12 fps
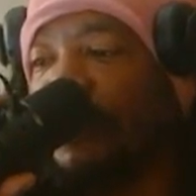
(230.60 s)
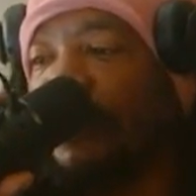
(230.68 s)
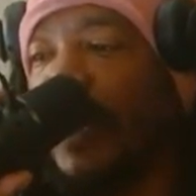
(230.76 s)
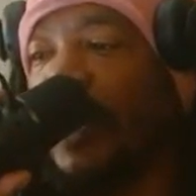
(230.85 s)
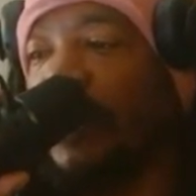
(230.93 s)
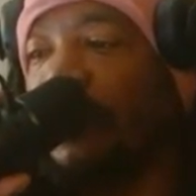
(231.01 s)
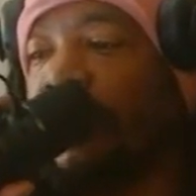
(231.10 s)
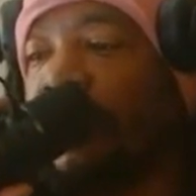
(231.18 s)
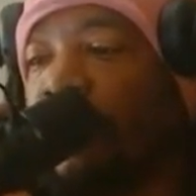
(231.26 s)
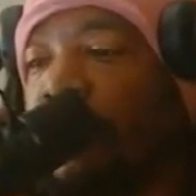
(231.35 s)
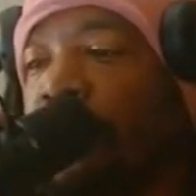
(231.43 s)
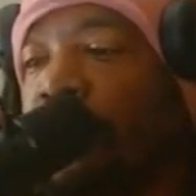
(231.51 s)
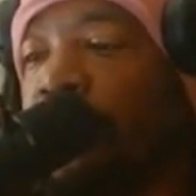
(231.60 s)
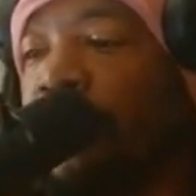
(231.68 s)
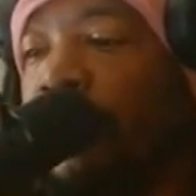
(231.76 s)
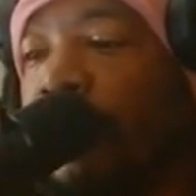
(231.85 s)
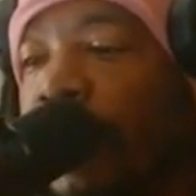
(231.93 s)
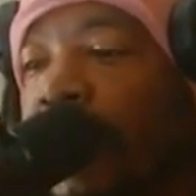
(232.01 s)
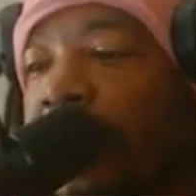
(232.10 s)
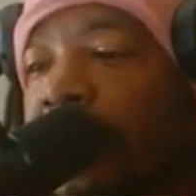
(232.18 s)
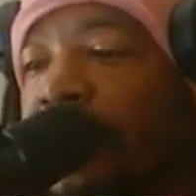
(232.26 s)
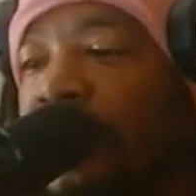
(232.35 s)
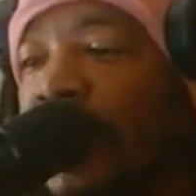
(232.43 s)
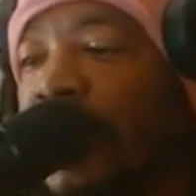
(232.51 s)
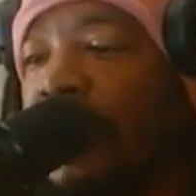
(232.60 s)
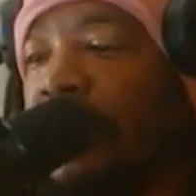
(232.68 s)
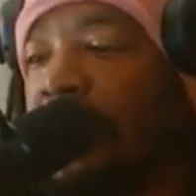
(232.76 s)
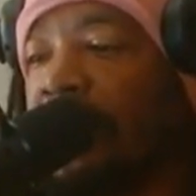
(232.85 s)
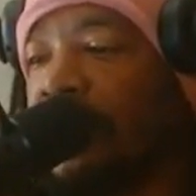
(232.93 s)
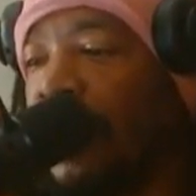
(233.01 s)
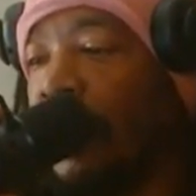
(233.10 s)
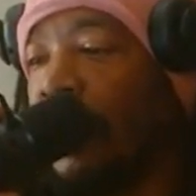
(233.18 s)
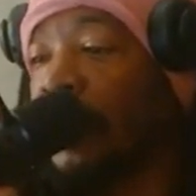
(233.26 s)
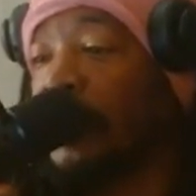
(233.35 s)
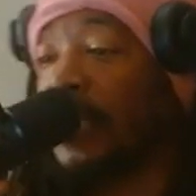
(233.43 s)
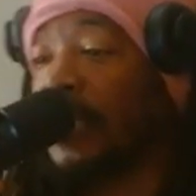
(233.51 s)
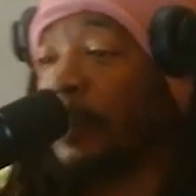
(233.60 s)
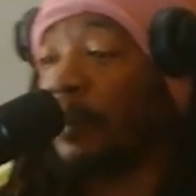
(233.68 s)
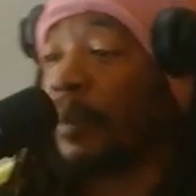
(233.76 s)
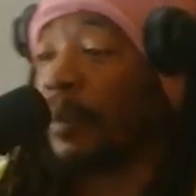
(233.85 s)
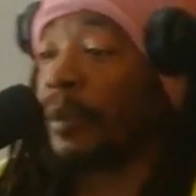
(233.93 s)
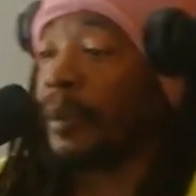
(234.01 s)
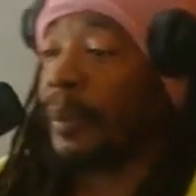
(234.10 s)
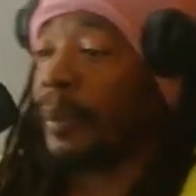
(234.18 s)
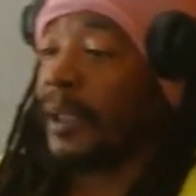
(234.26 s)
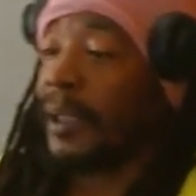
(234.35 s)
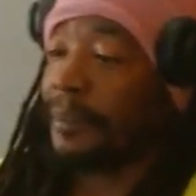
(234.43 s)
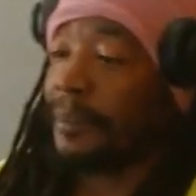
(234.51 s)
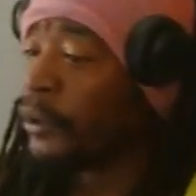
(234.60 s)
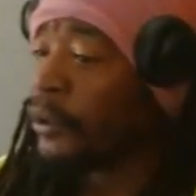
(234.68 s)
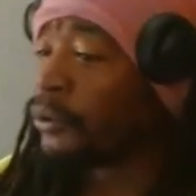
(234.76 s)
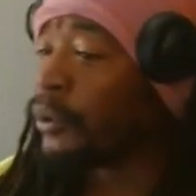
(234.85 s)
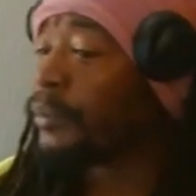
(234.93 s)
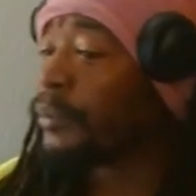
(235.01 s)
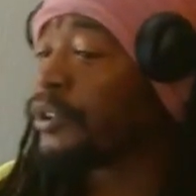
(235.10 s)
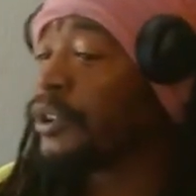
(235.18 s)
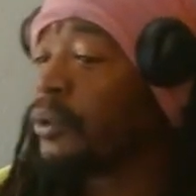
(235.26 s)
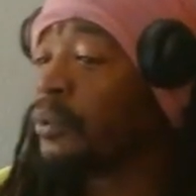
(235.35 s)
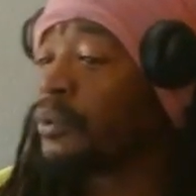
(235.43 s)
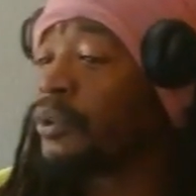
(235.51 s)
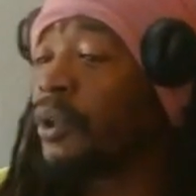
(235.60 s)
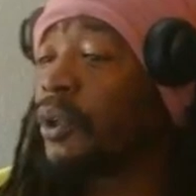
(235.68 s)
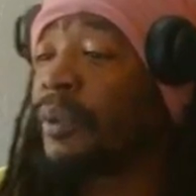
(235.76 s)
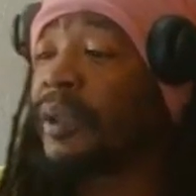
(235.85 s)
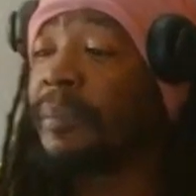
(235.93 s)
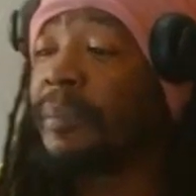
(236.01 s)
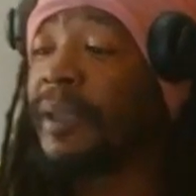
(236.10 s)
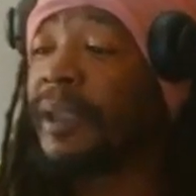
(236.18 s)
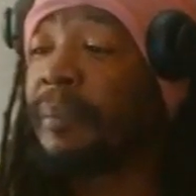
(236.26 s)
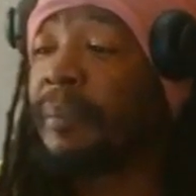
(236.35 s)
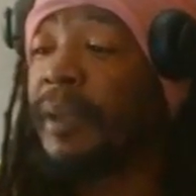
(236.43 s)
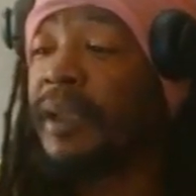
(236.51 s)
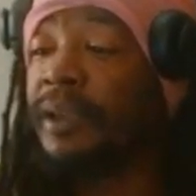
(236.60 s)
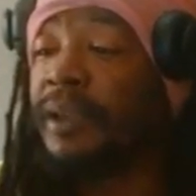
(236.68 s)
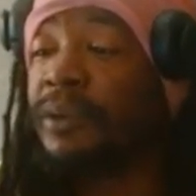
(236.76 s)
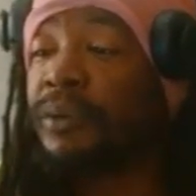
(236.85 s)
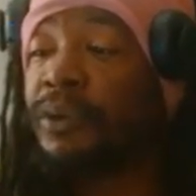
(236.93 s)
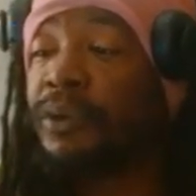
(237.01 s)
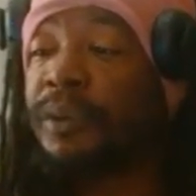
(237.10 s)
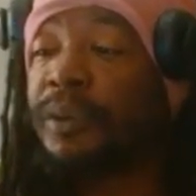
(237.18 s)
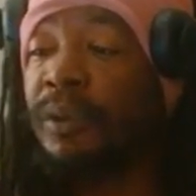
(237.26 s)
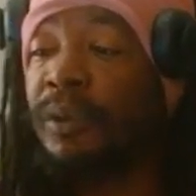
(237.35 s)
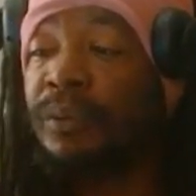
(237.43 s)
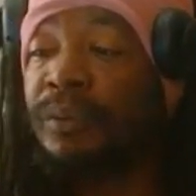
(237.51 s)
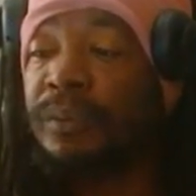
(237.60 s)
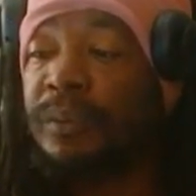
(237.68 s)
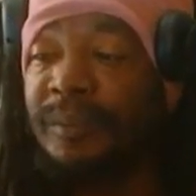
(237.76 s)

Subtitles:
fiery doodles on the maintenance checklist. By the time he remembered the plan, Trump's shuttle was already bleeding money due to its own